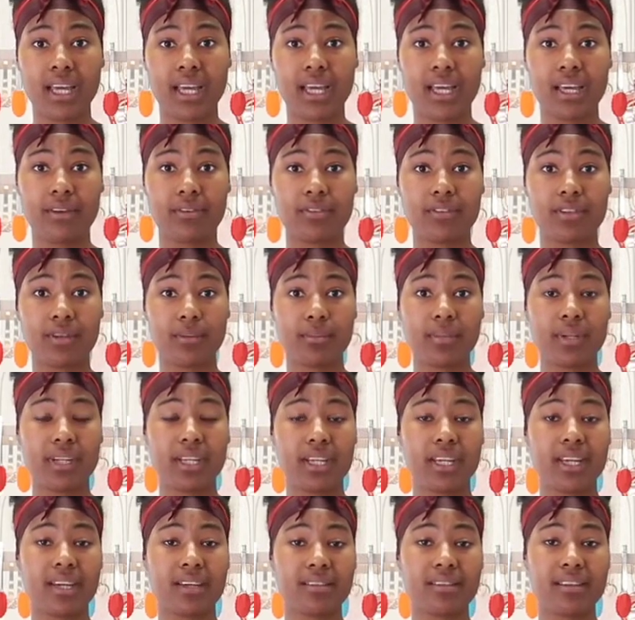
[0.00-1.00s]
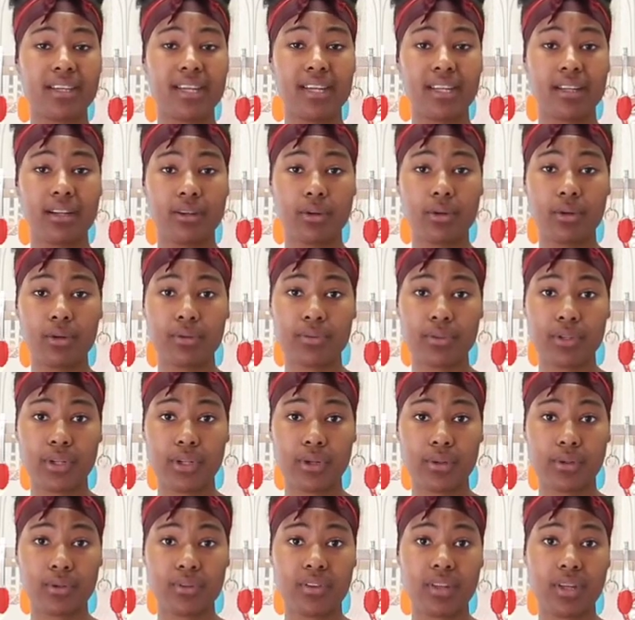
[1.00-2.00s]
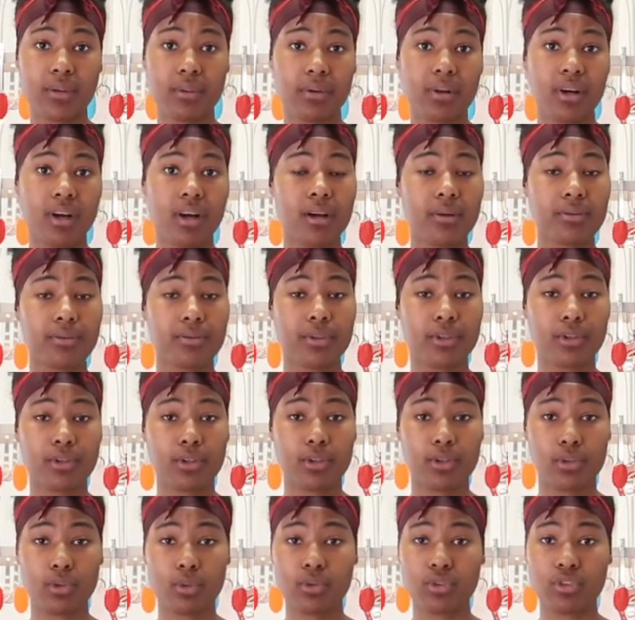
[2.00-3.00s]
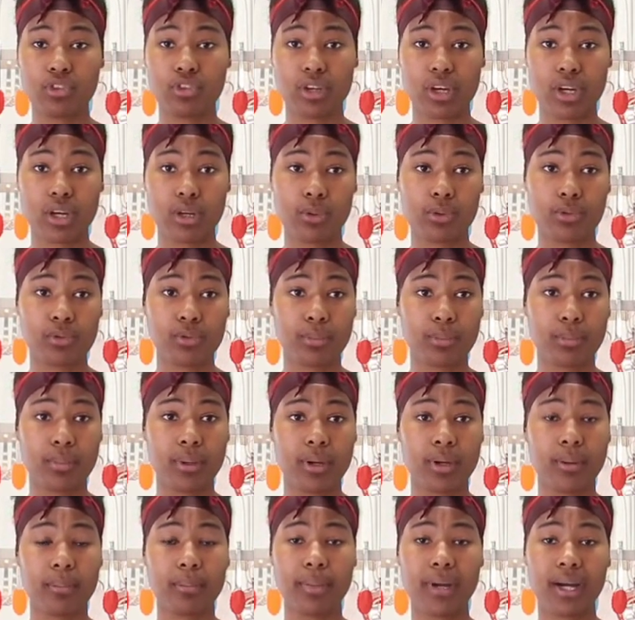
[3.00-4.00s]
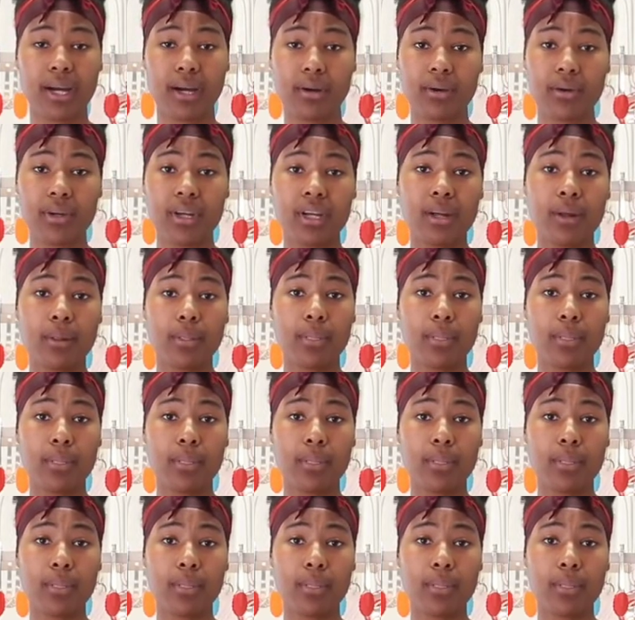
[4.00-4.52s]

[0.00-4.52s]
if somebody has taken an overdose, they will often use charcoal to pump out